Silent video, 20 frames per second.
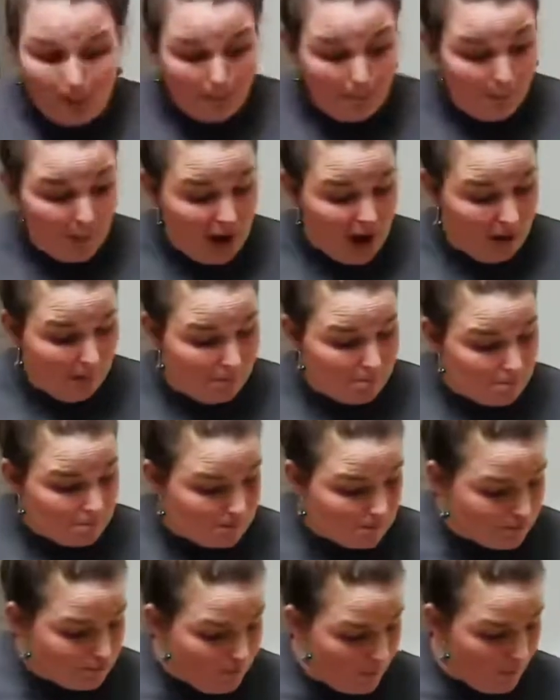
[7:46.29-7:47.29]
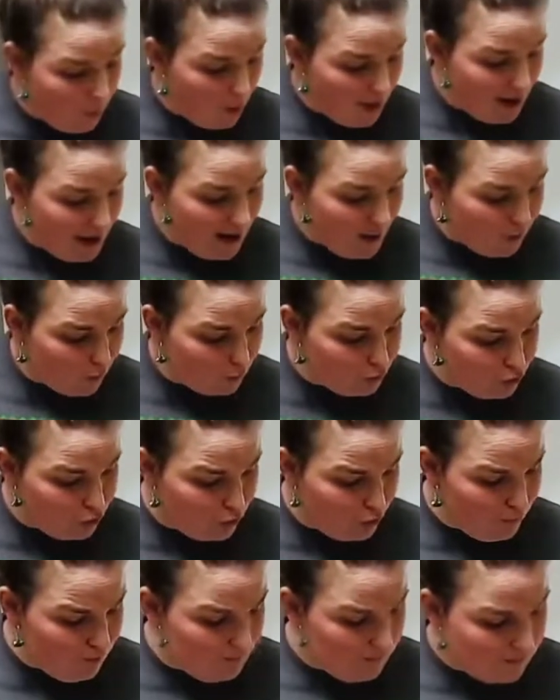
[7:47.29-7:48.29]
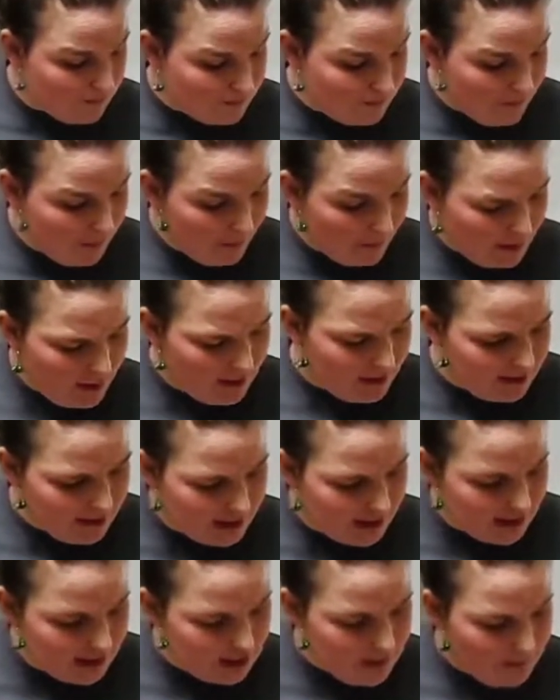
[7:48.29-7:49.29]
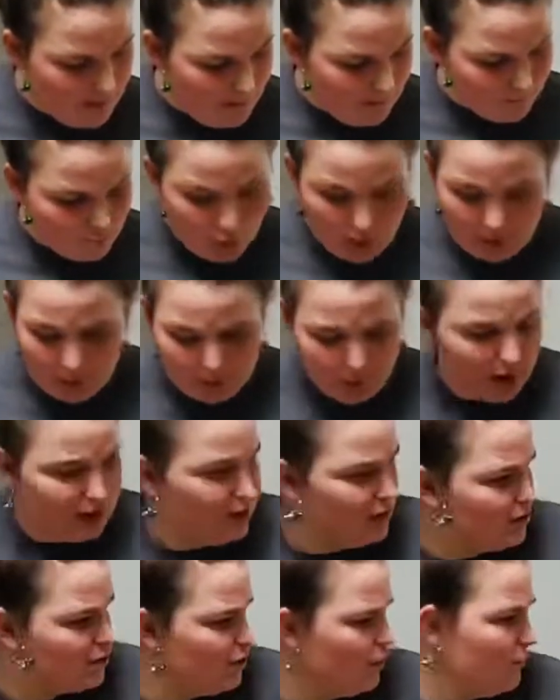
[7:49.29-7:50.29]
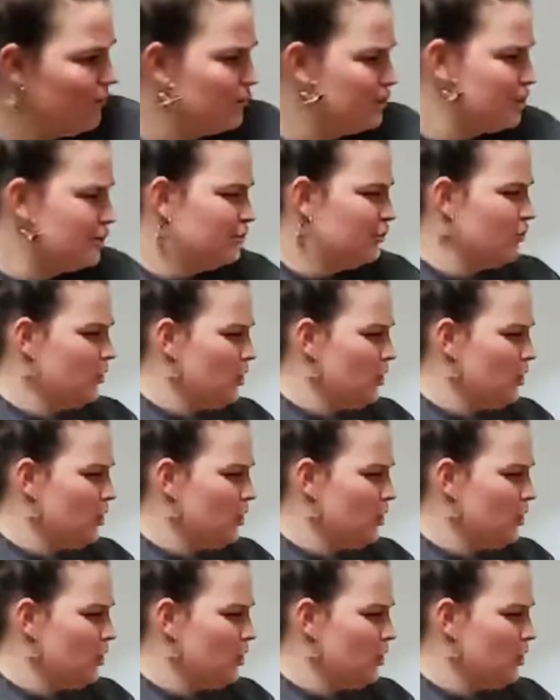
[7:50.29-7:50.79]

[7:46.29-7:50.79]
But what I will do is go ahead and bring this over to